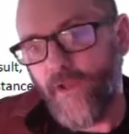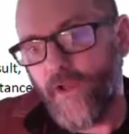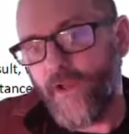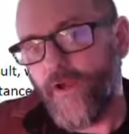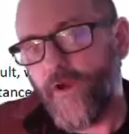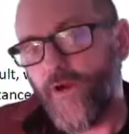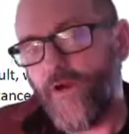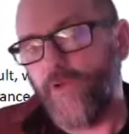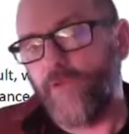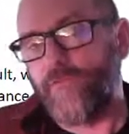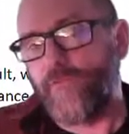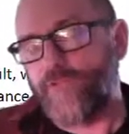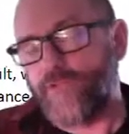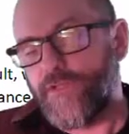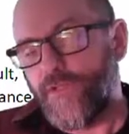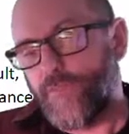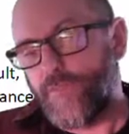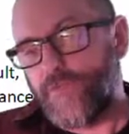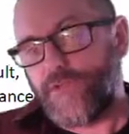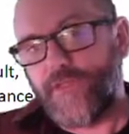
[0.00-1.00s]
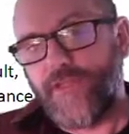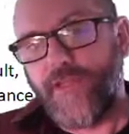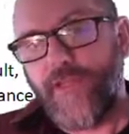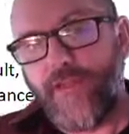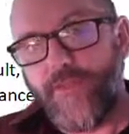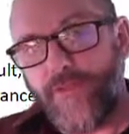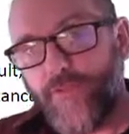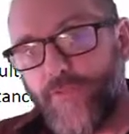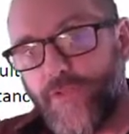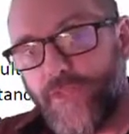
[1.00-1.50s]
all of those numbers
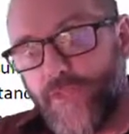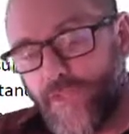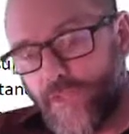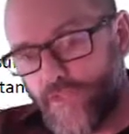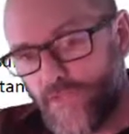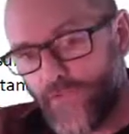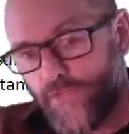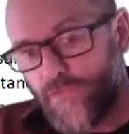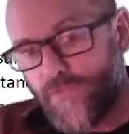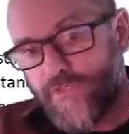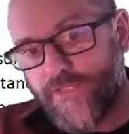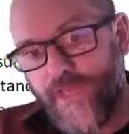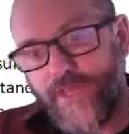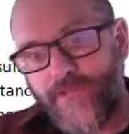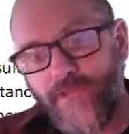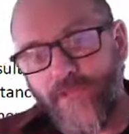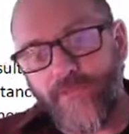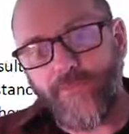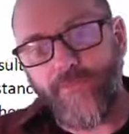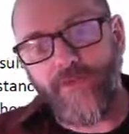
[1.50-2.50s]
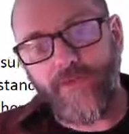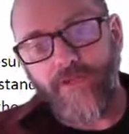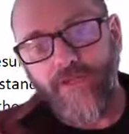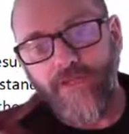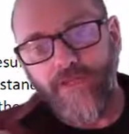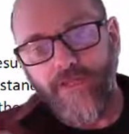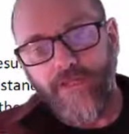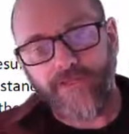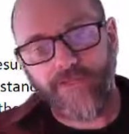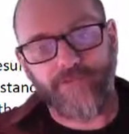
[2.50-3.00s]
together, we can use that number
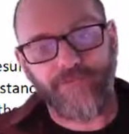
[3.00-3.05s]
